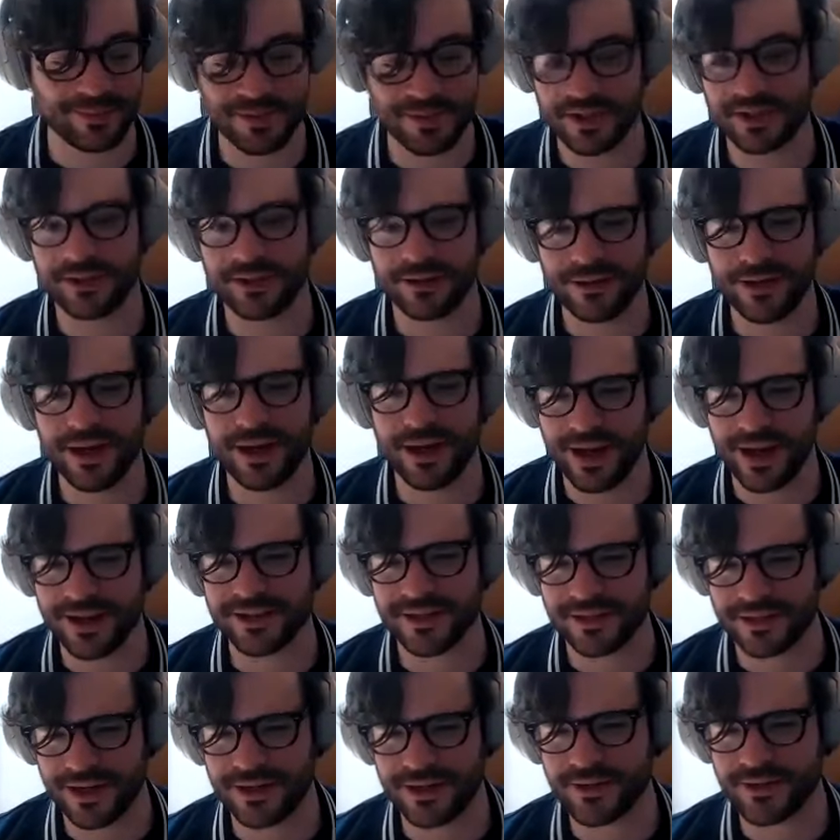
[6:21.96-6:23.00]
was like, oh yeah, Hats
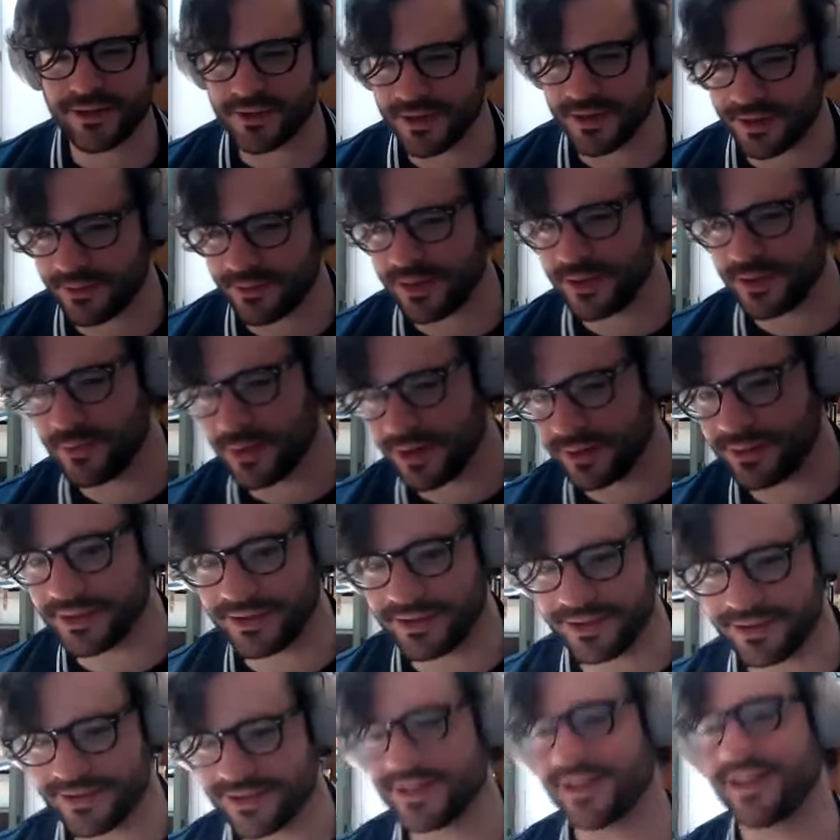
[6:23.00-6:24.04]
on Dinosaurs. Like, what do you want about
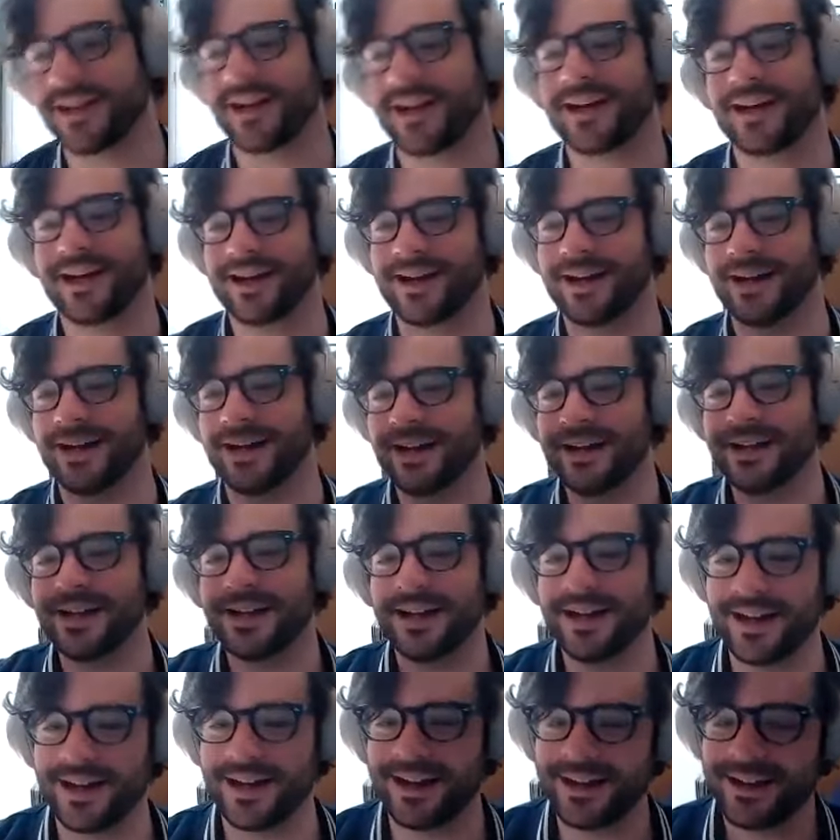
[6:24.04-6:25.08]
that? It's like, ha, ha,
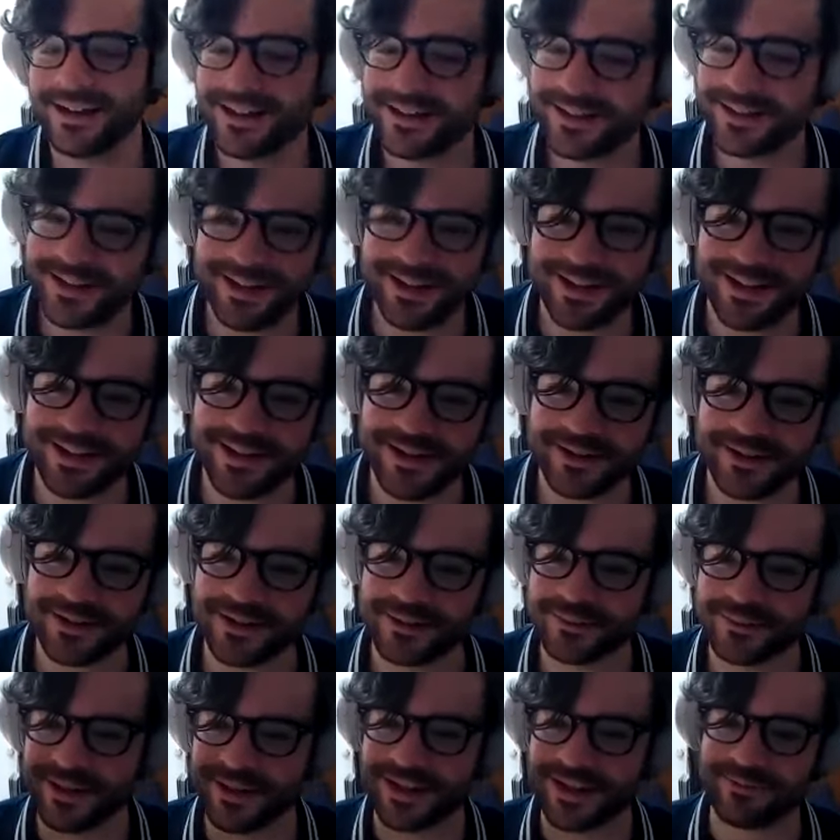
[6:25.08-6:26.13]
ha, ha, no,
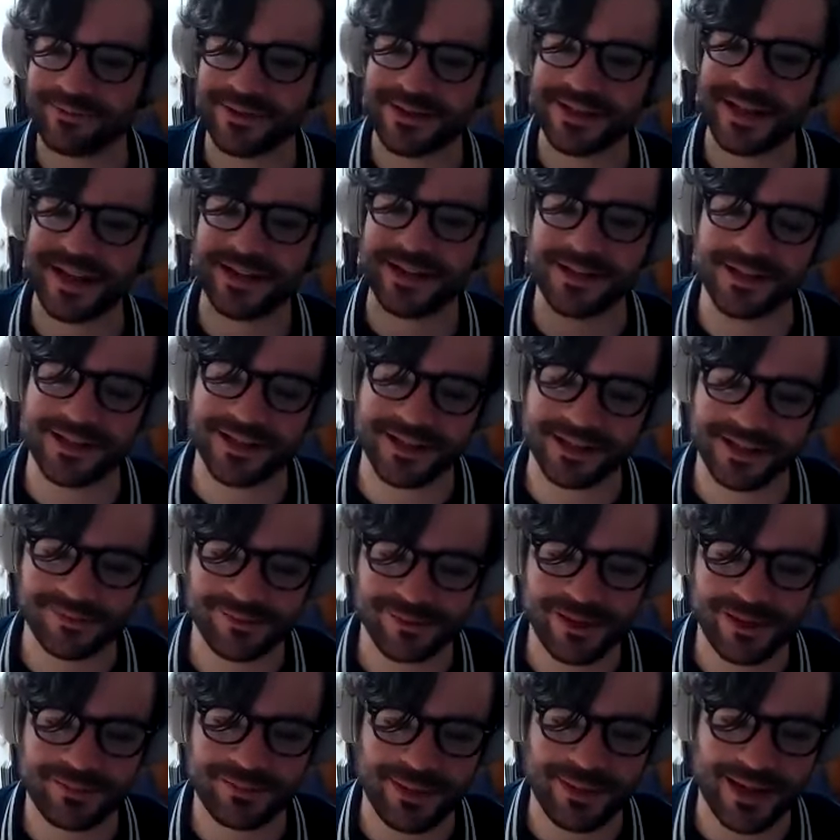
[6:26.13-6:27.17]
but like what's actually in the level?
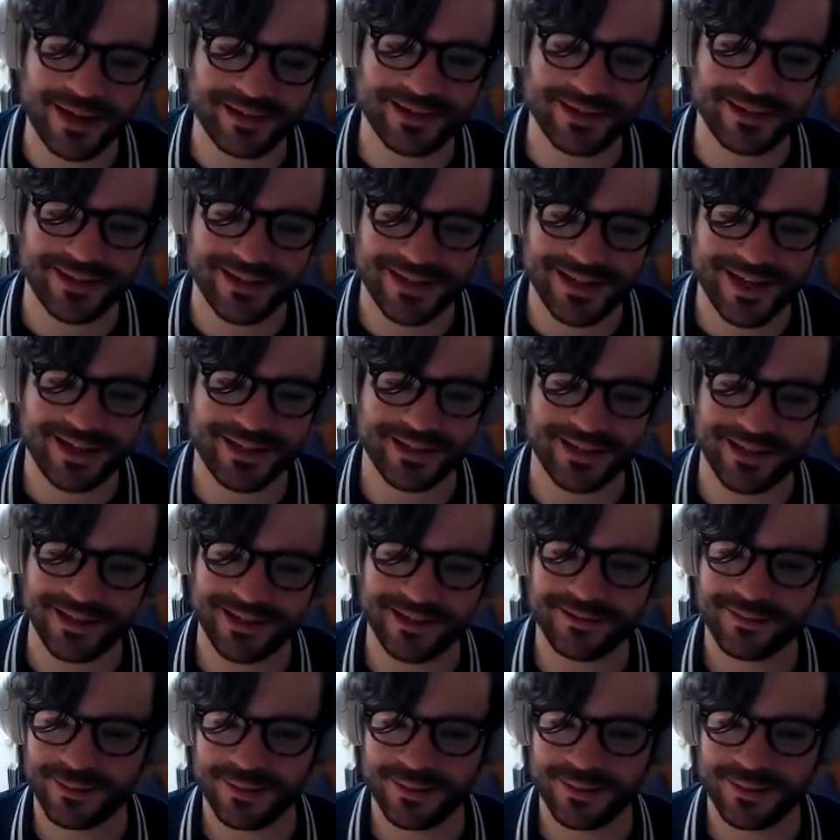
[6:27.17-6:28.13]
Get back to it's actually in